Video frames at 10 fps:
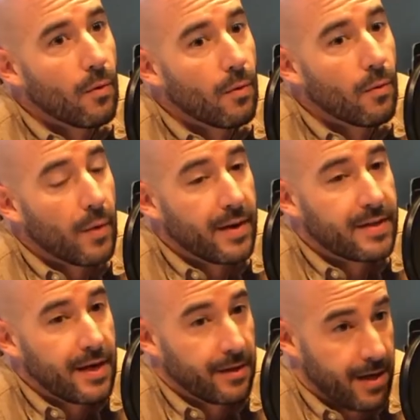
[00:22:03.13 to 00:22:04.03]
We
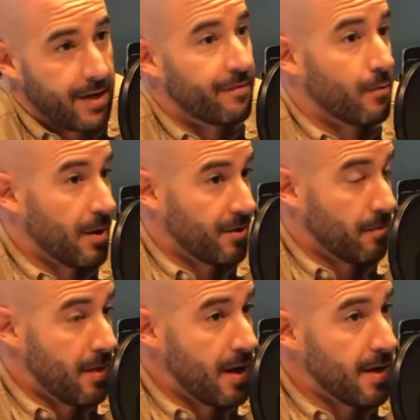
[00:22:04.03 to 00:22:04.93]
tailgated for
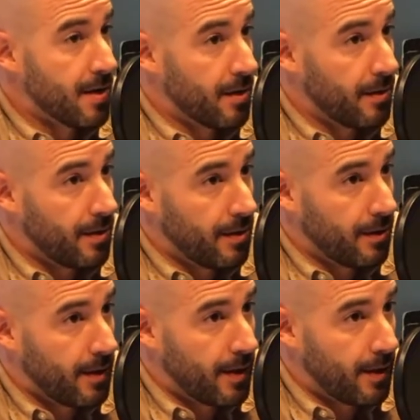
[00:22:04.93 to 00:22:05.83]
WrestleMania
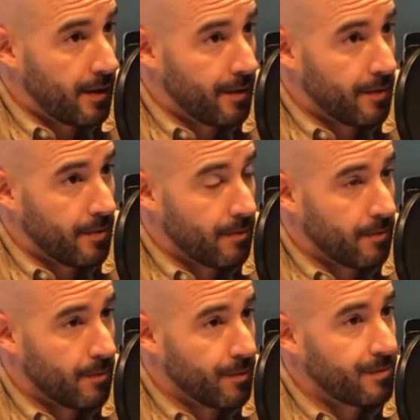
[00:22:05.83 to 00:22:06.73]
on the
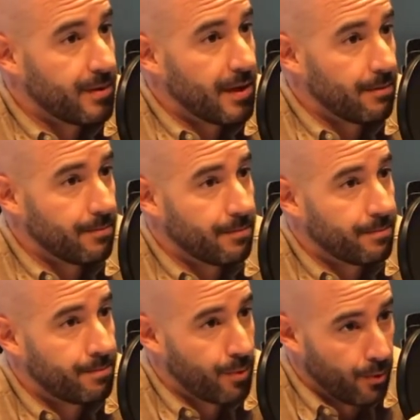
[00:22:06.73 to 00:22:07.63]
rooftop
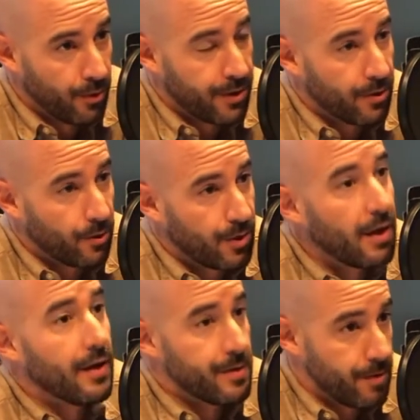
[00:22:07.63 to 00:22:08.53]
pool at your old
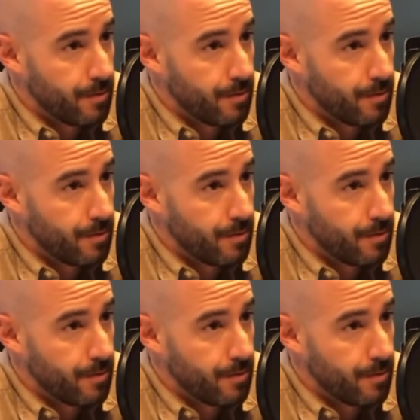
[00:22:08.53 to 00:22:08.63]
condo.